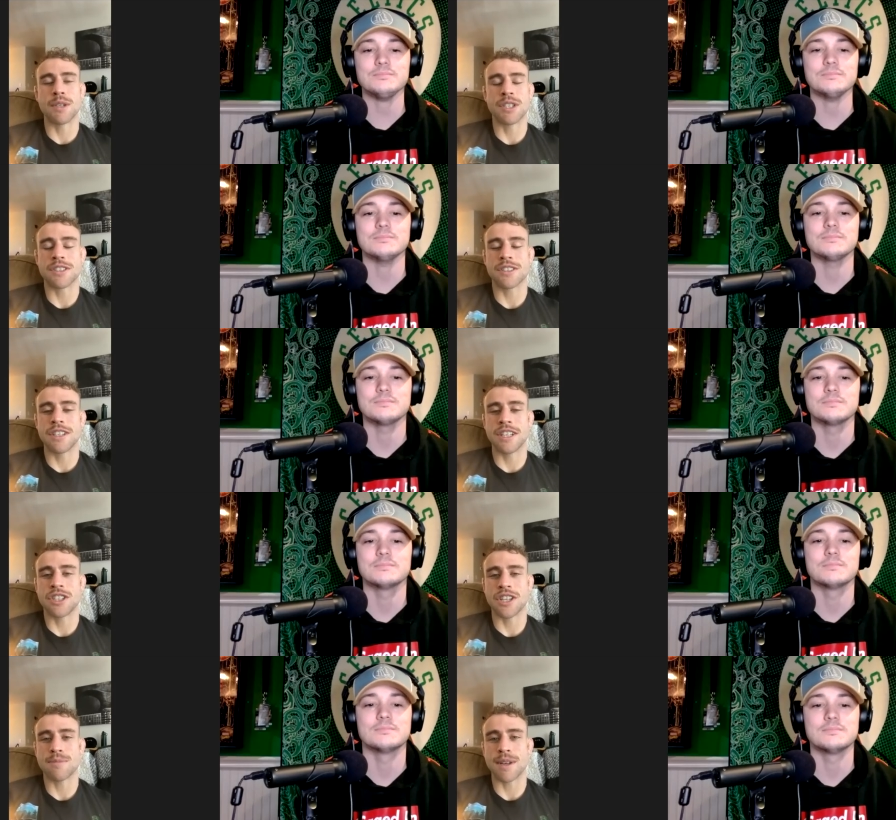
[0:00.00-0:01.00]
Speaker 1: It
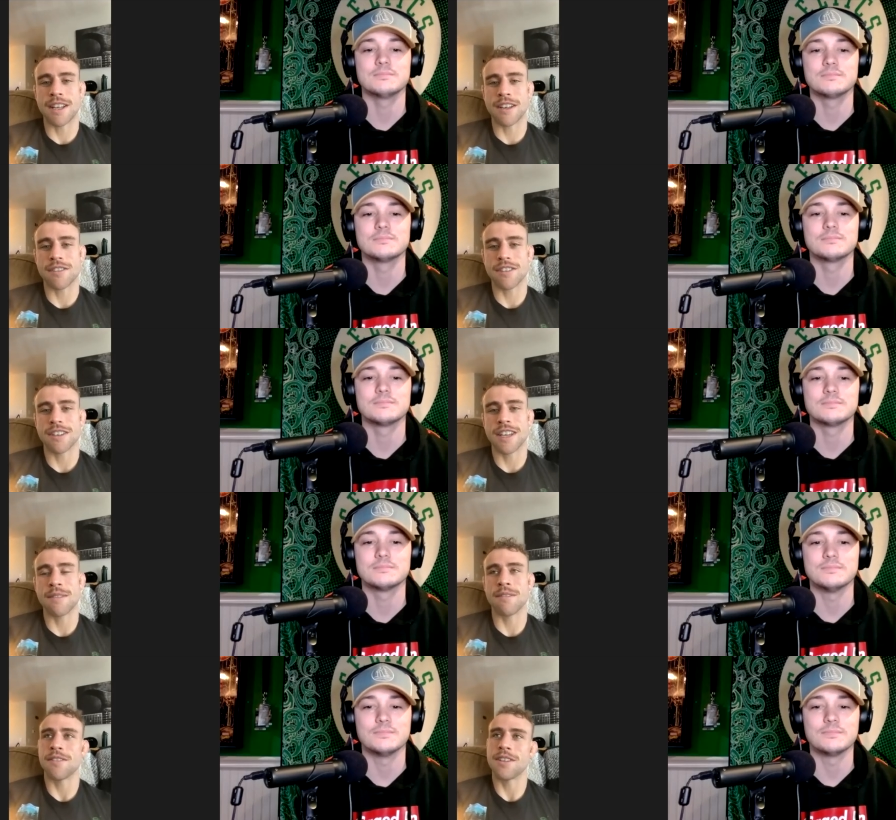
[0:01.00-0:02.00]
changed my life.
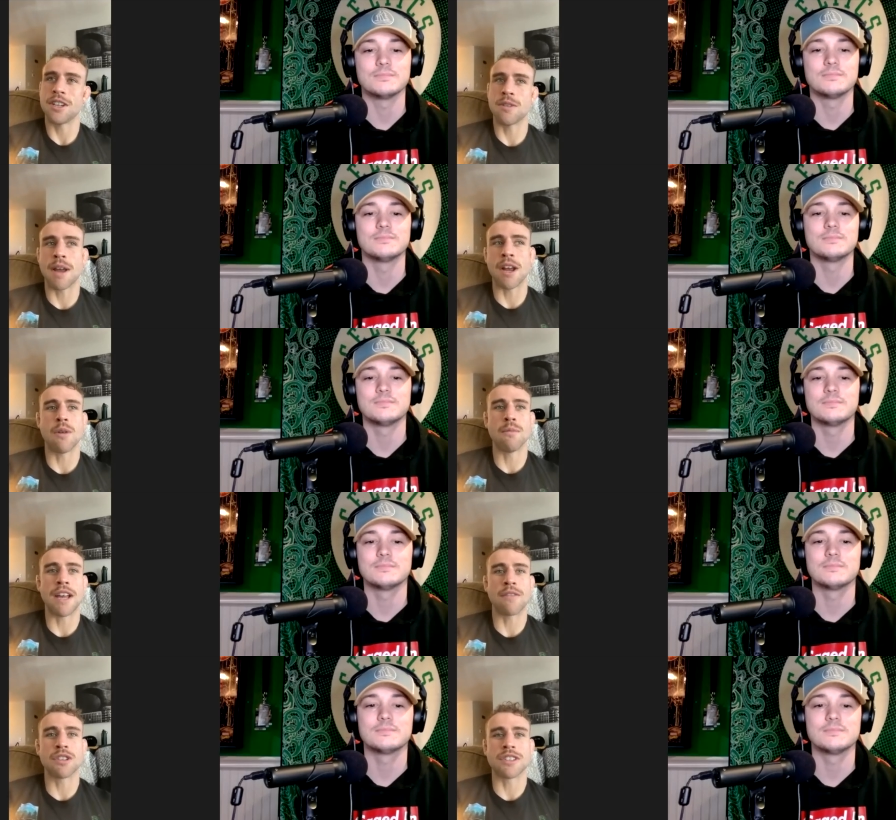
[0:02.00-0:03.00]
And, you know, my home
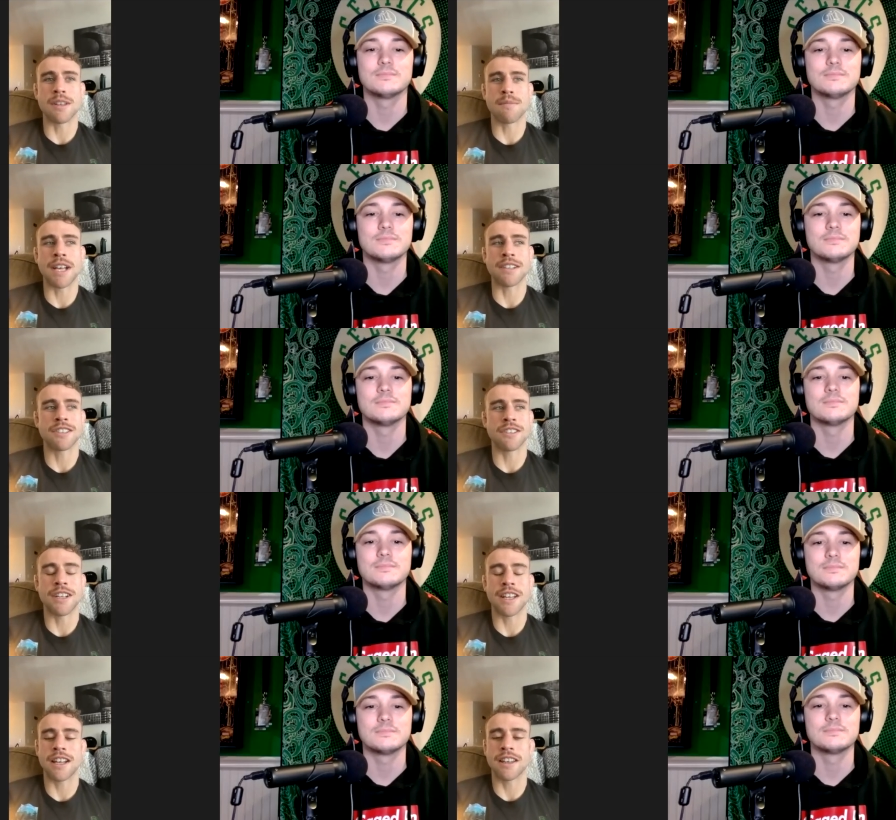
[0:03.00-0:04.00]
life wasn't the best, so
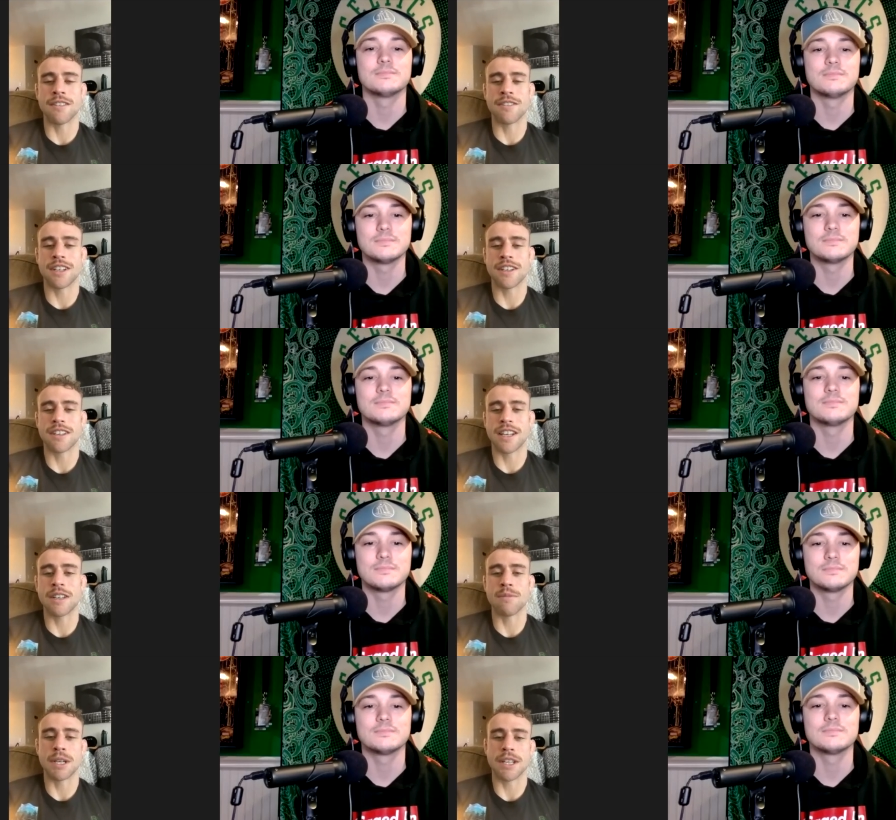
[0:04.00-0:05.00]
I loved
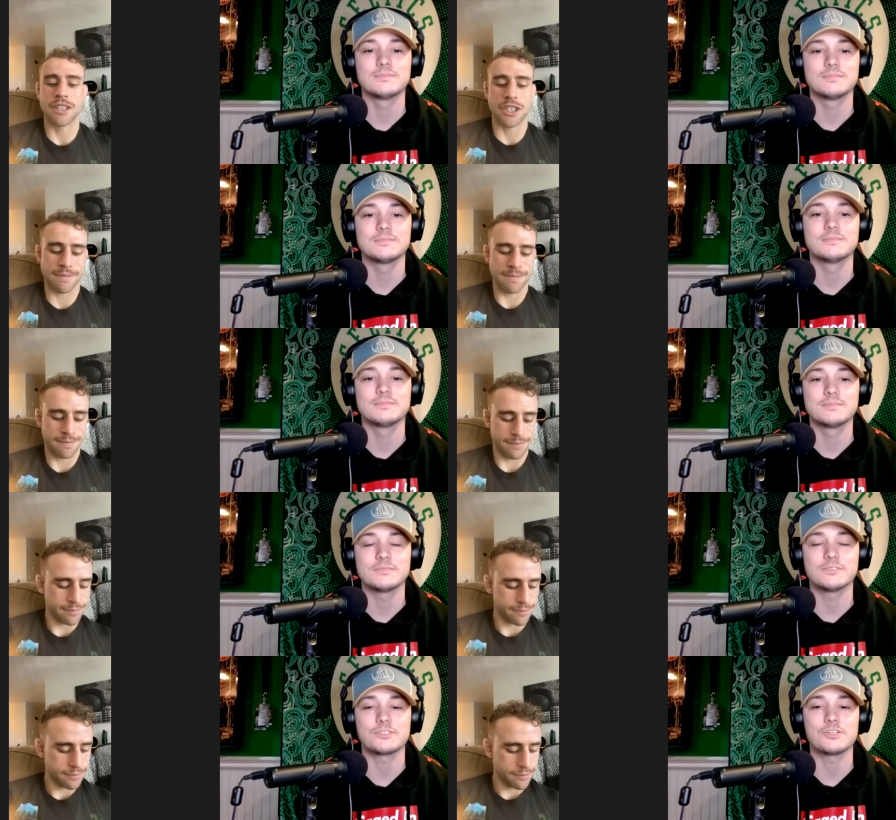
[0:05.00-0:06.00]
being at the gym.
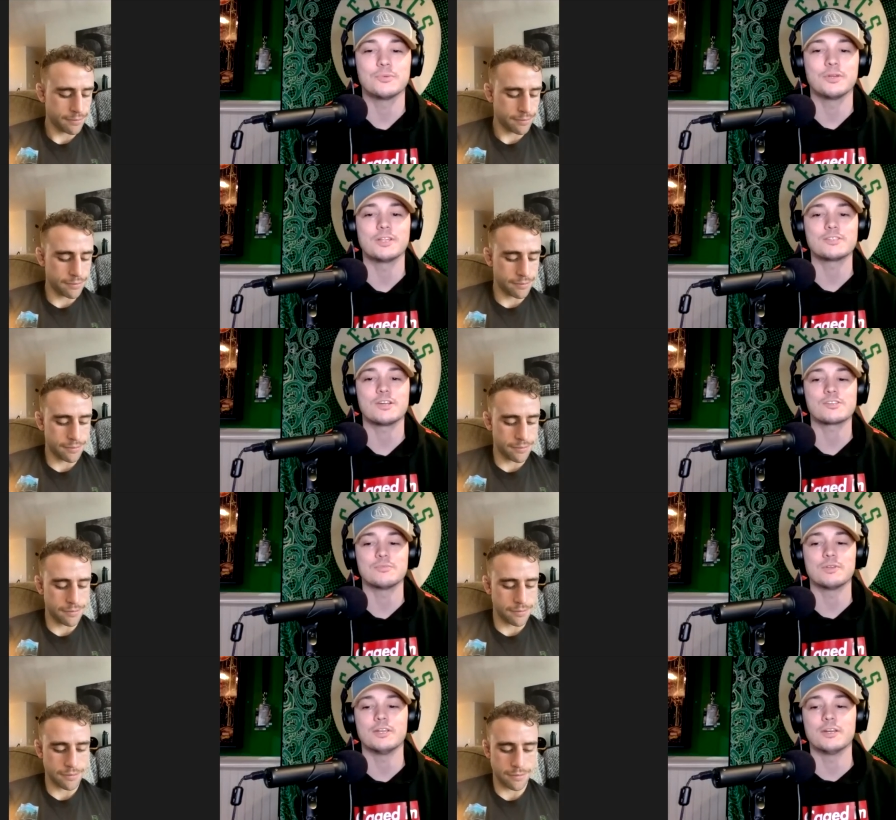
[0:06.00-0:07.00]
Speaker 2: For sure, man. That's awesome
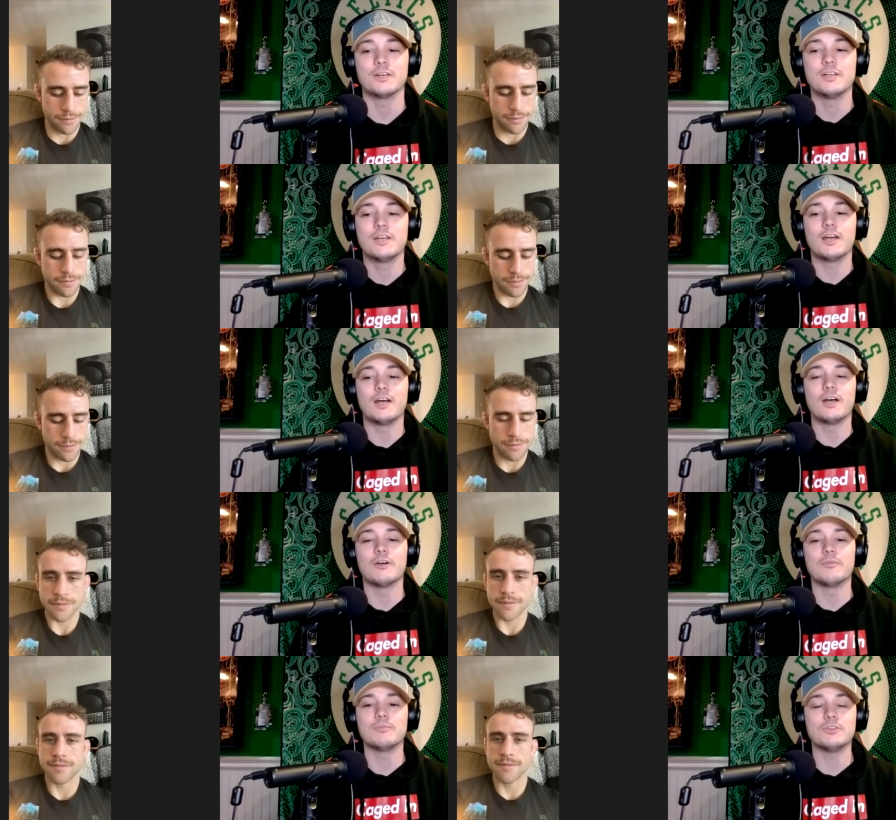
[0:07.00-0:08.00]
to hear.
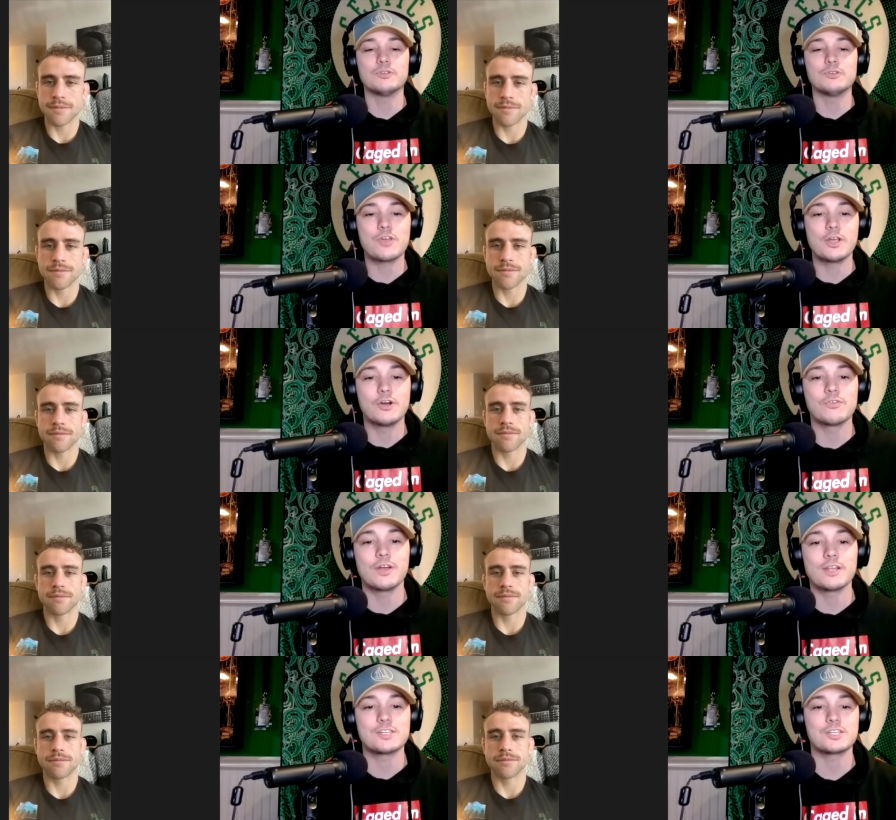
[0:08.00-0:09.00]
You do train over
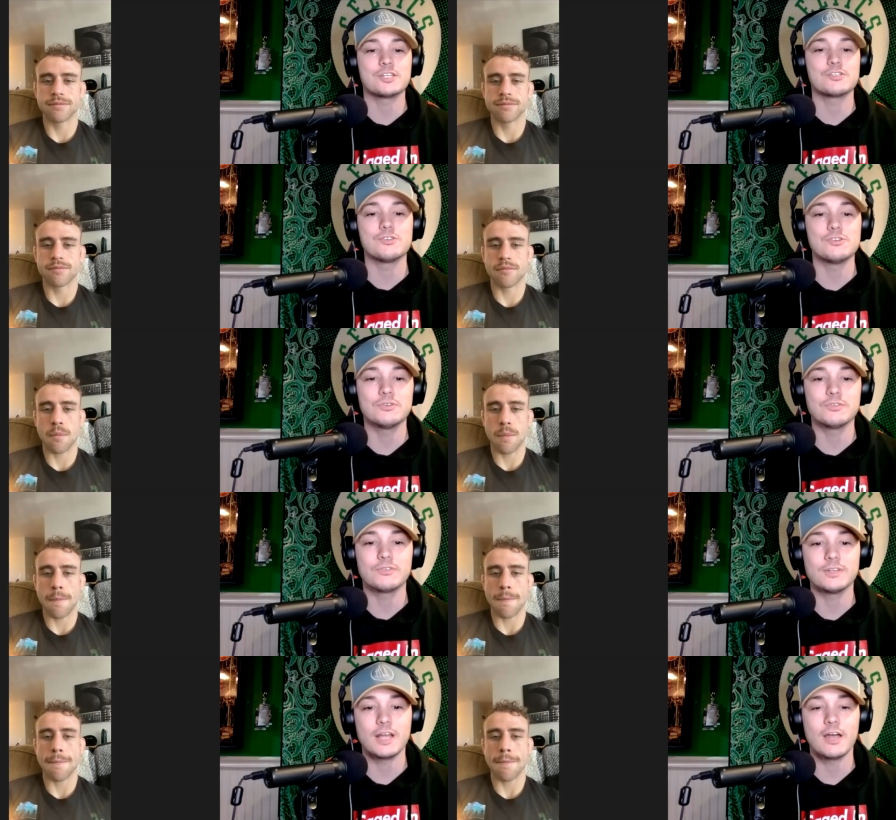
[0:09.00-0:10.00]
at Sik Jitsu
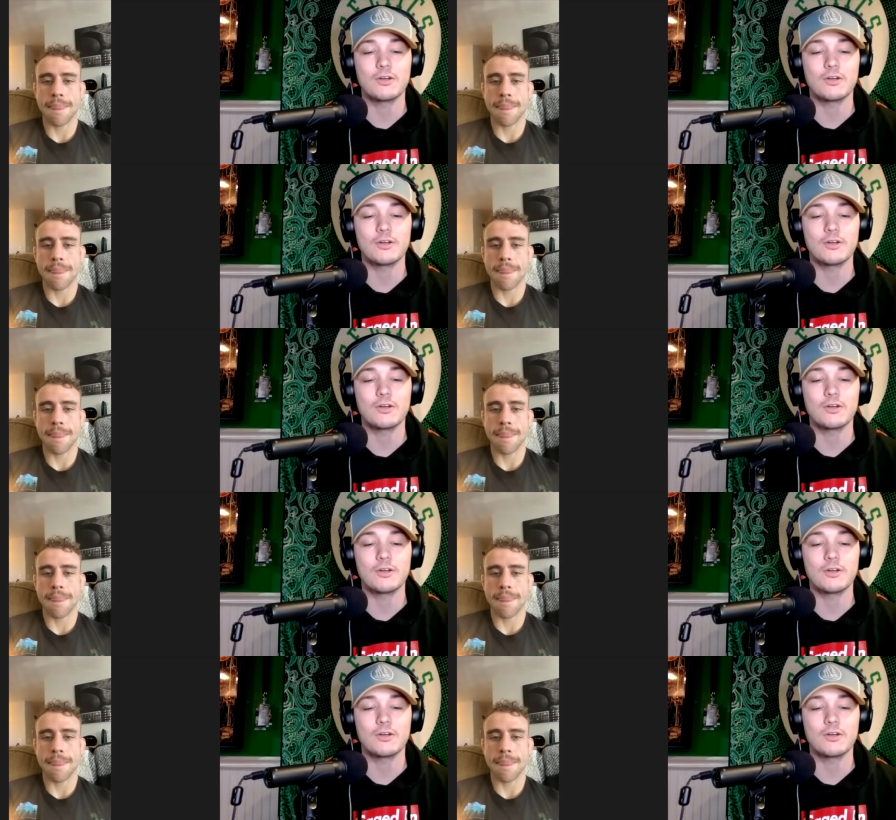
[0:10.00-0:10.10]
now,